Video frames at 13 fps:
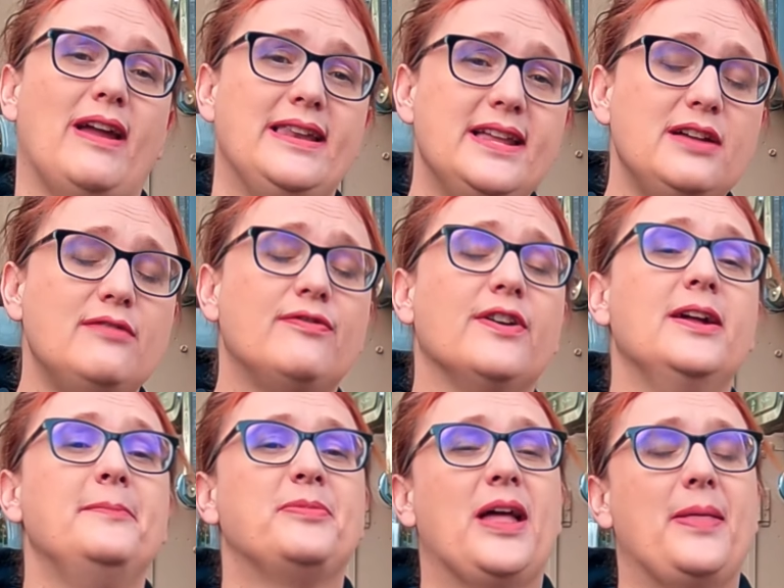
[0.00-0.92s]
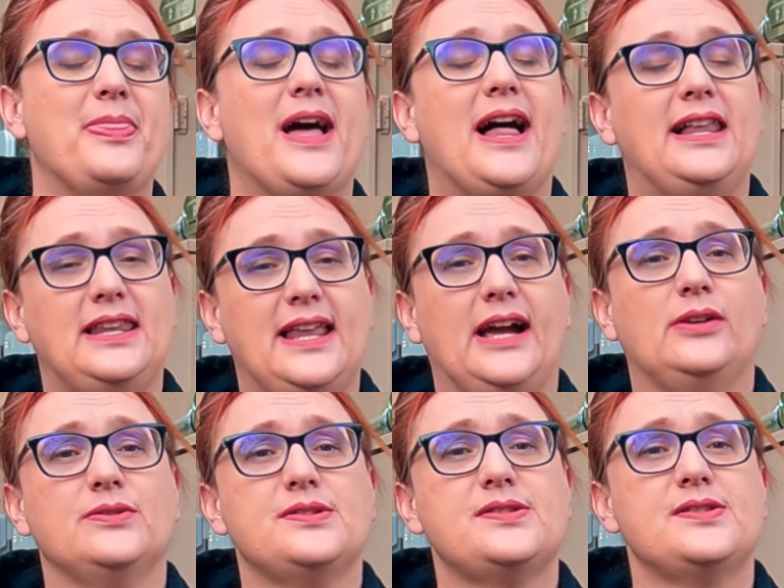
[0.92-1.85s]
I live, and that
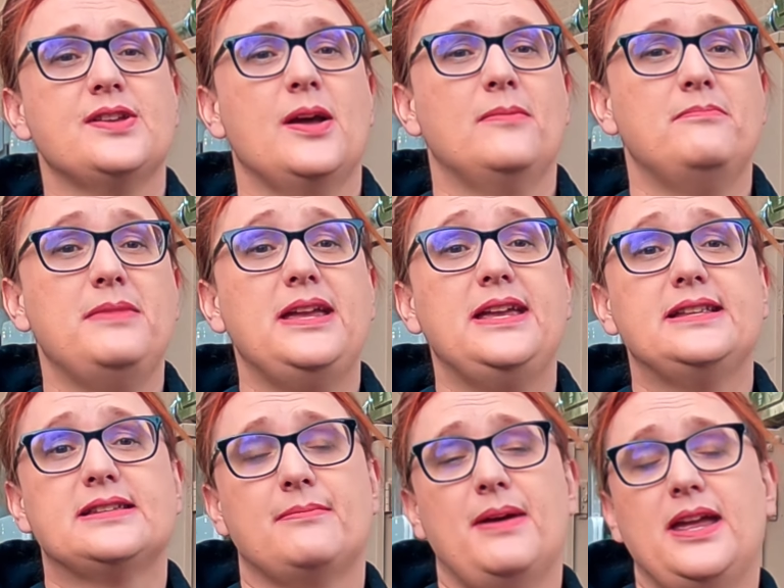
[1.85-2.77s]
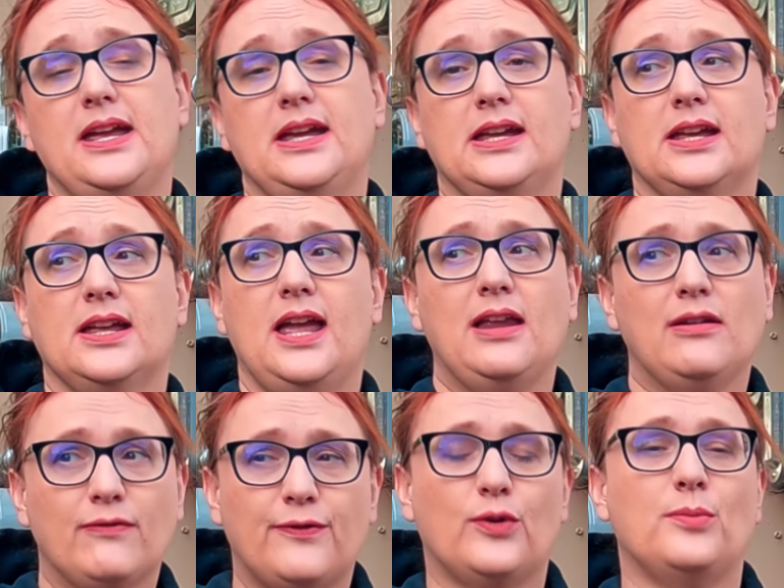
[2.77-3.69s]
allows me to make
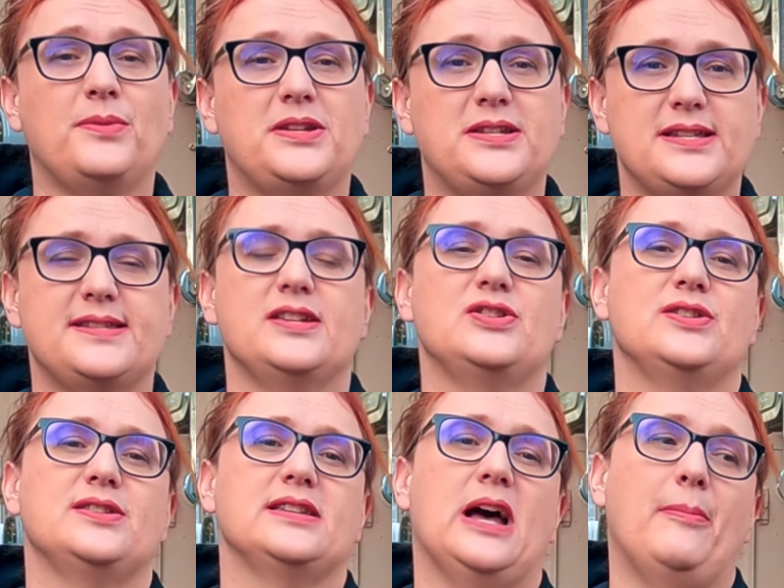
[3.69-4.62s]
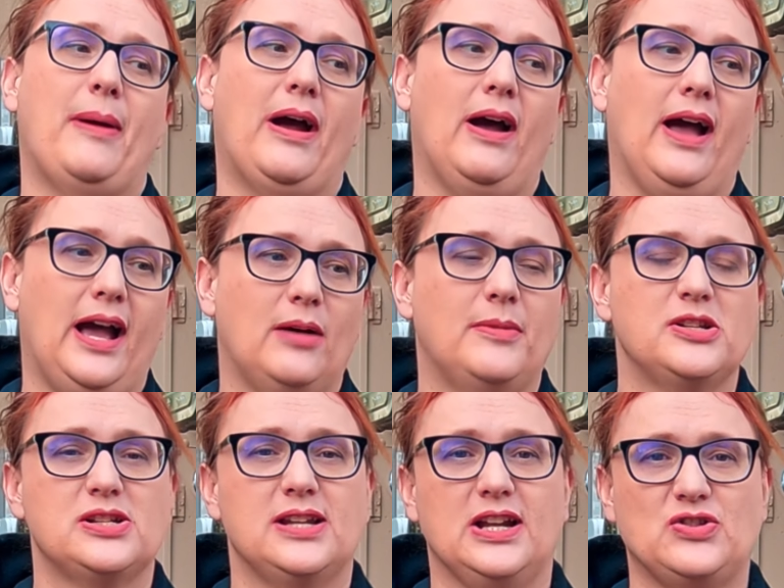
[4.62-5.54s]
informed decisions about how
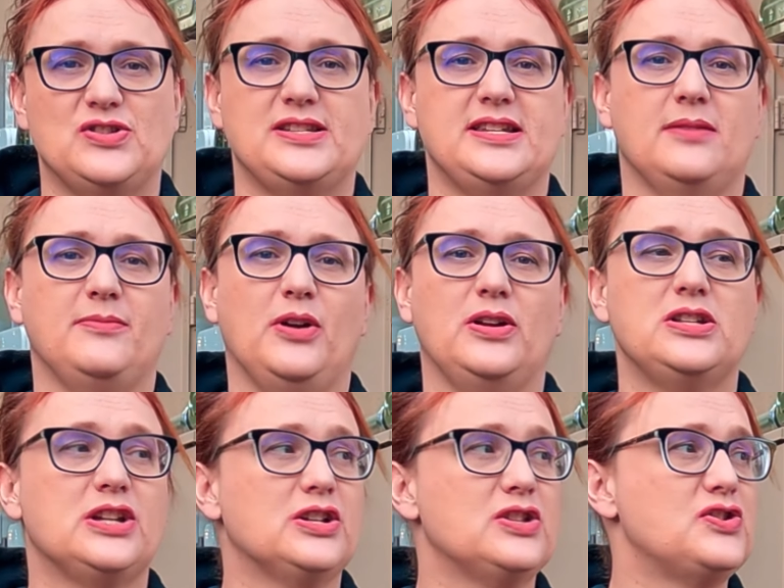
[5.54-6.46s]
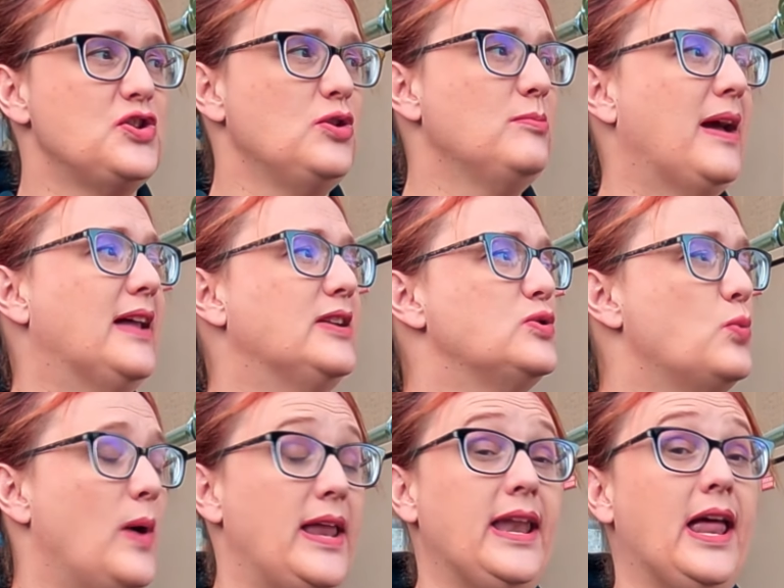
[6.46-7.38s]
much electricity I'm going to consume and
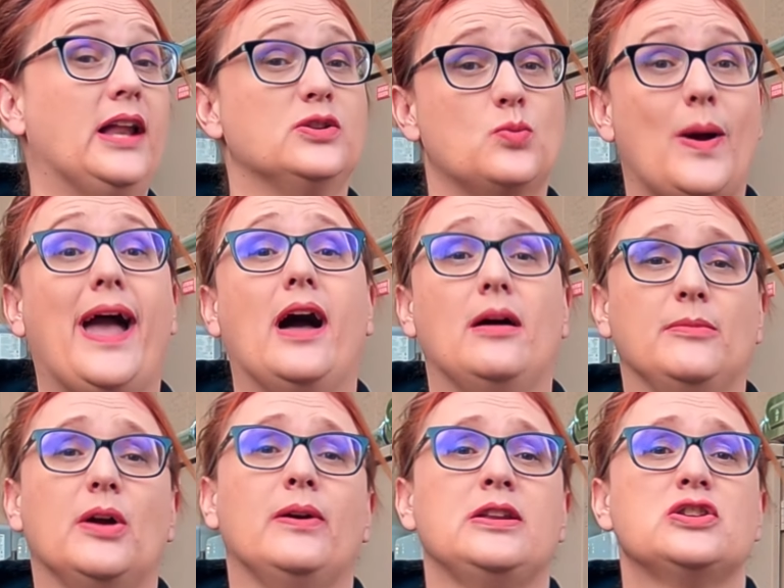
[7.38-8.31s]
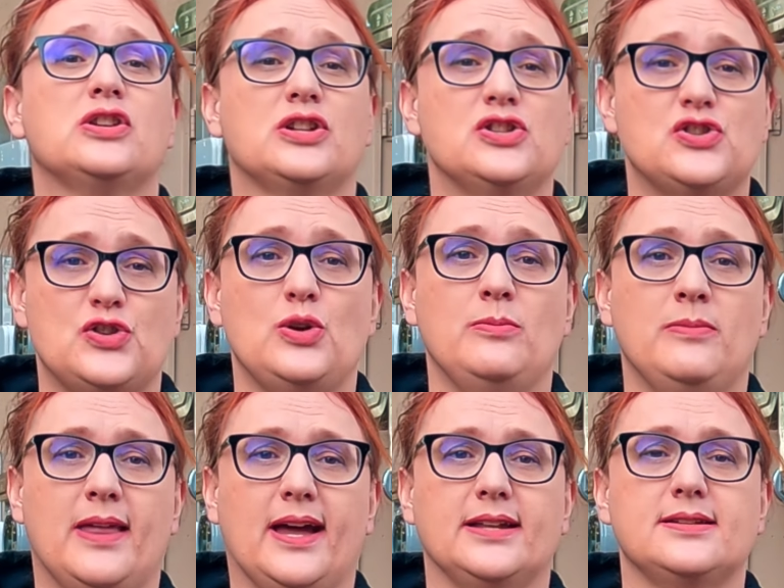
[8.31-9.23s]
when and where I'm going to
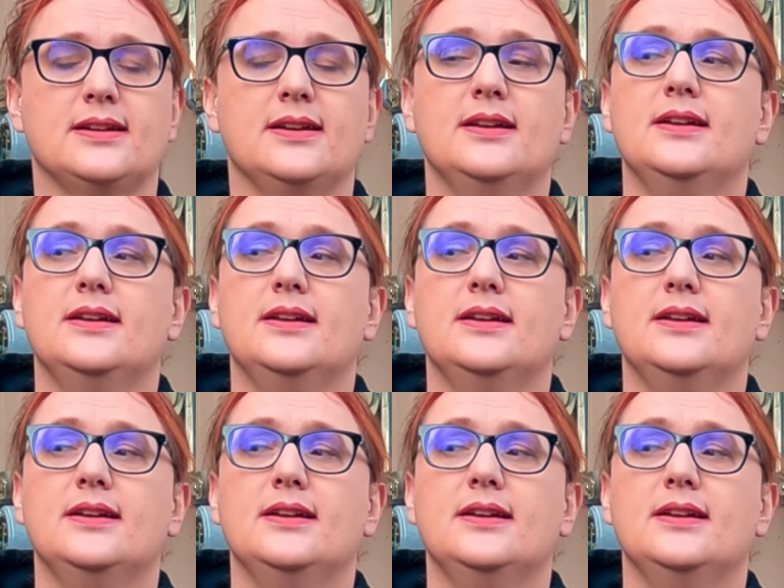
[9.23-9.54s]
consume that.